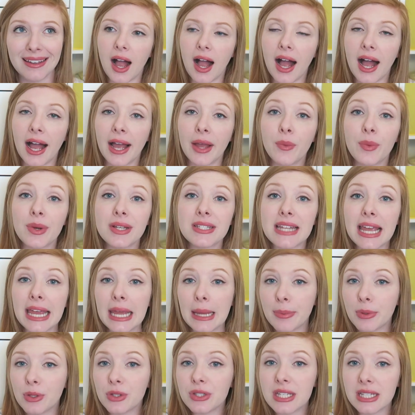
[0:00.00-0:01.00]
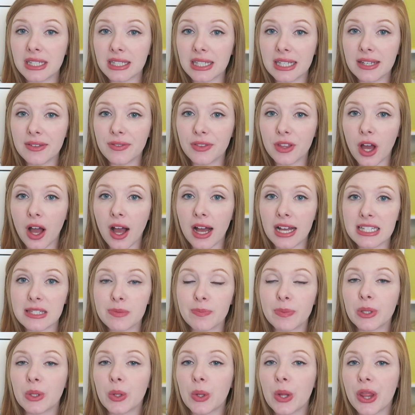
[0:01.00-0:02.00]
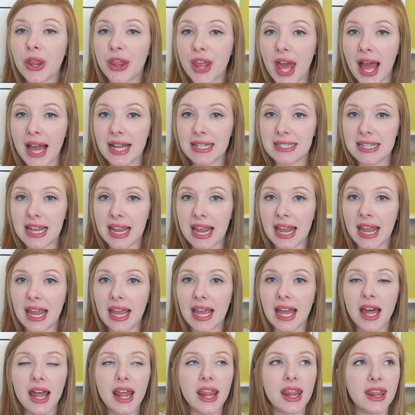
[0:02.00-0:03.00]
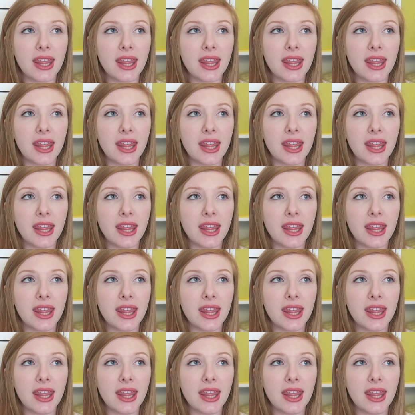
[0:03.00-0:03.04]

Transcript: I was able to leave the hospital that day.